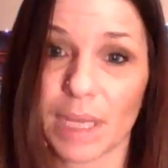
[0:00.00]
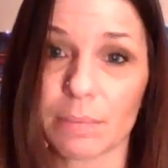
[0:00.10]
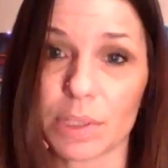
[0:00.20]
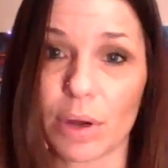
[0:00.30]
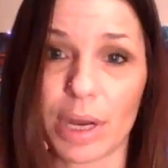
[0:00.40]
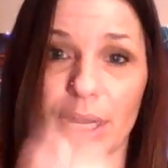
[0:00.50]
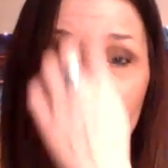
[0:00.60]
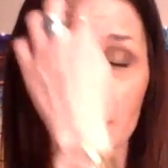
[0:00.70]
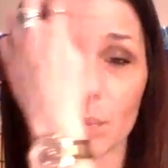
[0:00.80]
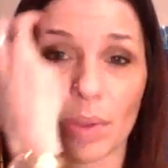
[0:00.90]
I'm sorry,
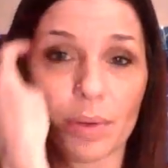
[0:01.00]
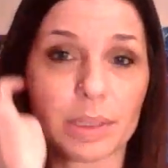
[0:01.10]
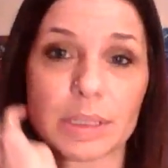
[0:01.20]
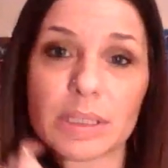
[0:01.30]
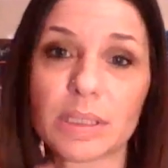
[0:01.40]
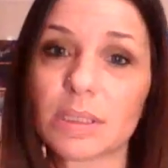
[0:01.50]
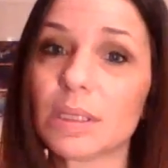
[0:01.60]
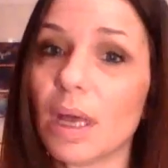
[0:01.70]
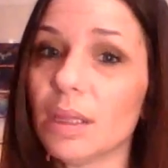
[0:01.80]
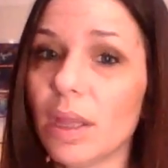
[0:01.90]
guys, whether
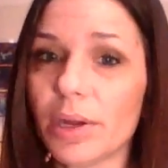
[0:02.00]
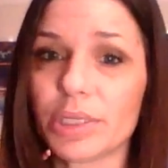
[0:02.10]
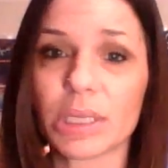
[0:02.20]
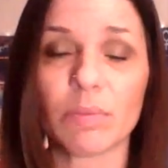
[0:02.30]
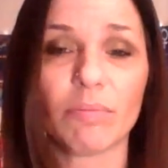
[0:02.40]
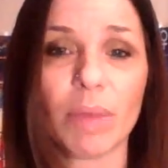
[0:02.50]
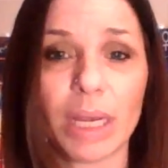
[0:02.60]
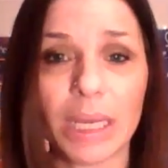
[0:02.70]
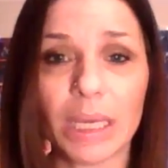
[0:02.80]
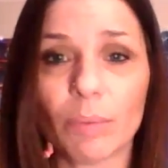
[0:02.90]
it's a large sum of
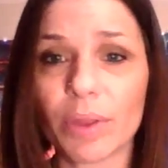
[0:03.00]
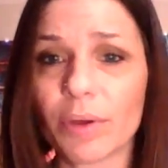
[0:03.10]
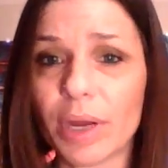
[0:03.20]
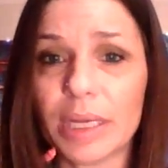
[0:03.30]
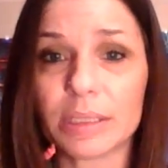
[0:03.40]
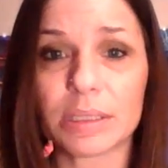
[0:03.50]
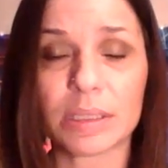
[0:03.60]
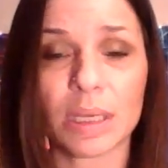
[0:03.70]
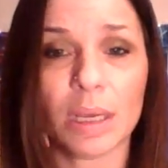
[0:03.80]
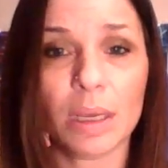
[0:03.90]
money, whether
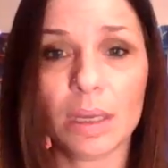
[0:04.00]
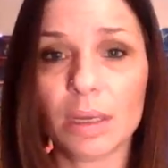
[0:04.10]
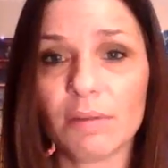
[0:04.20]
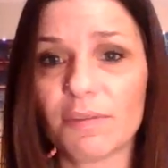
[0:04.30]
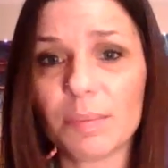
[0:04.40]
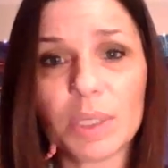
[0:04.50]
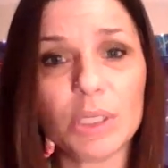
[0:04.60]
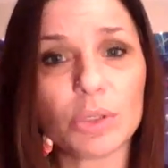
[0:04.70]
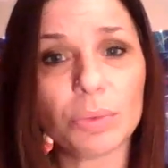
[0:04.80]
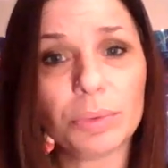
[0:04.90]
it's
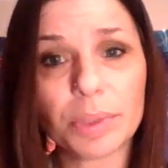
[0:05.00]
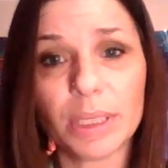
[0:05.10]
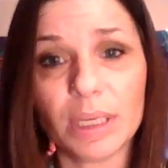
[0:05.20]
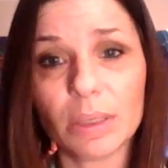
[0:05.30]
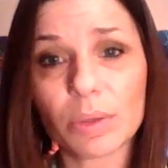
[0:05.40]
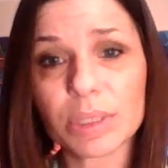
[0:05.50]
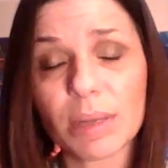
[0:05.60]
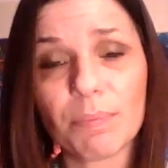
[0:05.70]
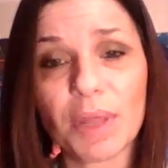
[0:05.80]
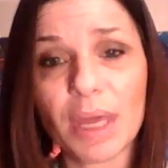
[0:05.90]
family jewelry or
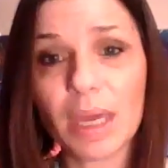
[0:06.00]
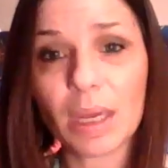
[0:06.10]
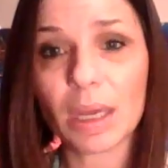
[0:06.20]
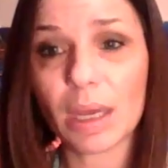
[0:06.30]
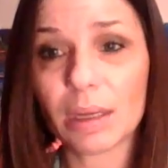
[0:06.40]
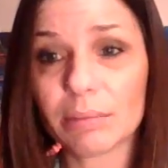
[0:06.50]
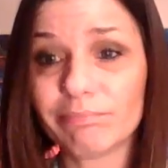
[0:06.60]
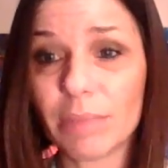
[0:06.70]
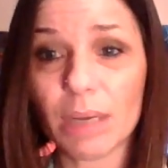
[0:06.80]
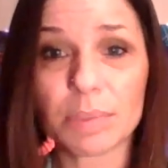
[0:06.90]
something,
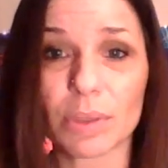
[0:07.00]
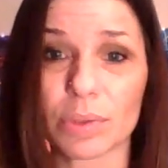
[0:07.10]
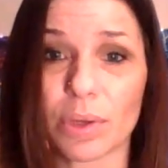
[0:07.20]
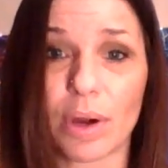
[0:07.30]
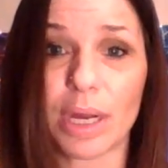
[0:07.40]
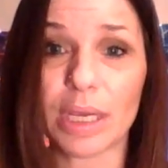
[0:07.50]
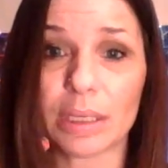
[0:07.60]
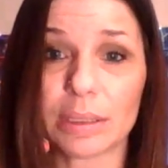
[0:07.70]
I'm so sorry.